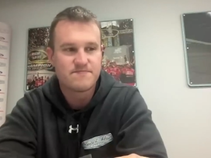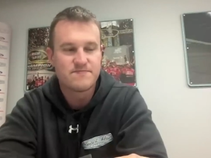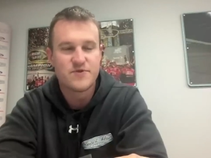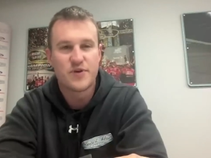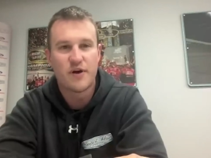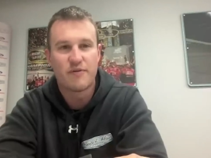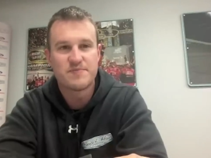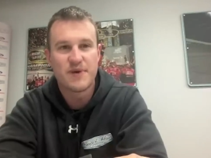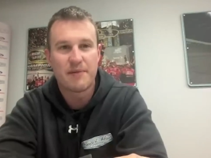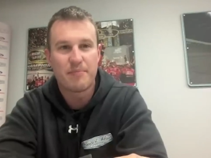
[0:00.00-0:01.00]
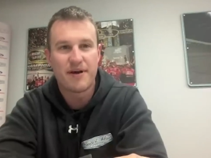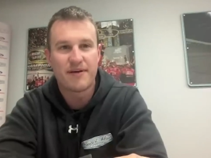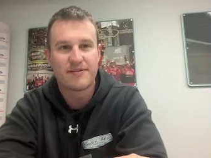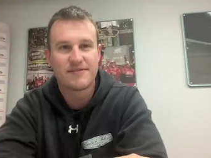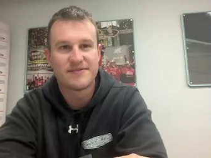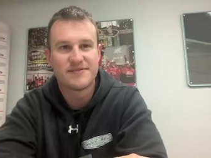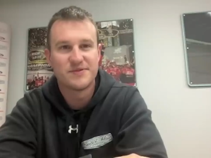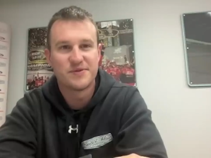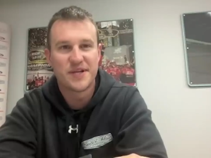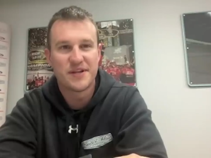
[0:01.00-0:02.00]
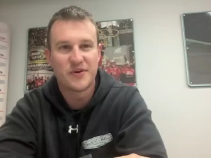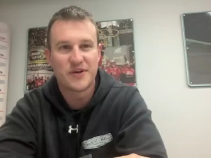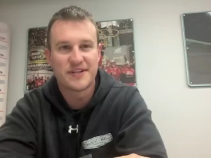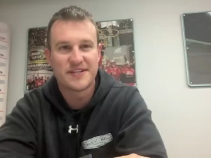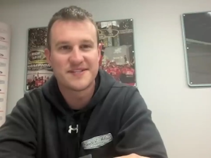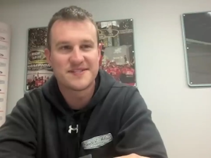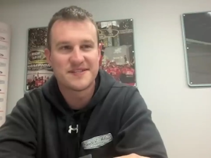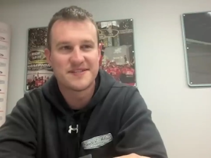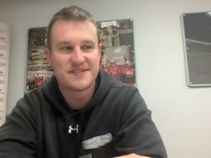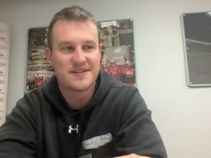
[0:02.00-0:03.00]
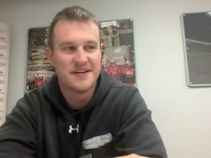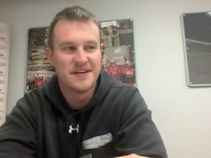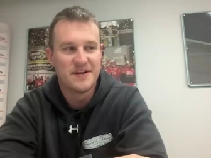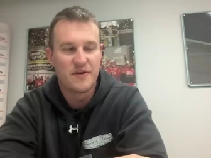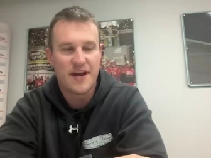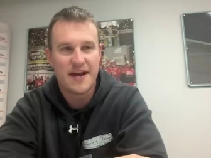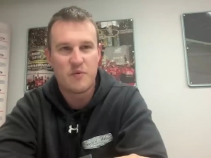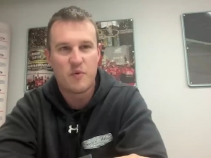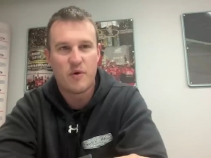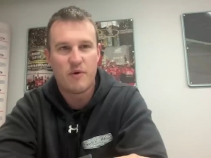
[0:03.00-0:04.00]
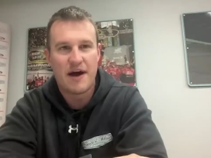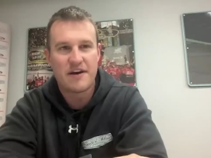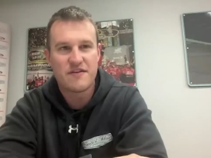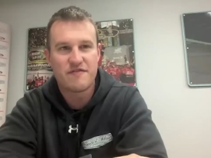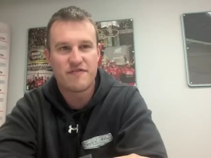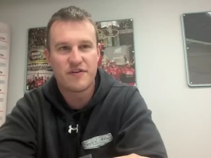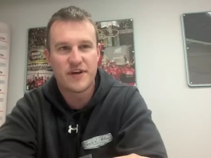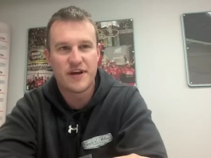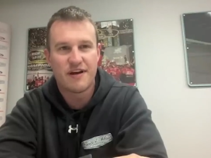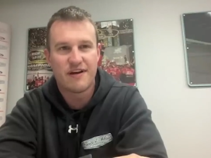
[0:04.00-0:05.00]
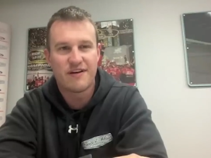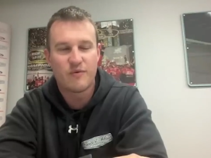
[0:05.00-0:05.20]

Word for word: you can always make it better you can look at this as okay, well, how do you feel here?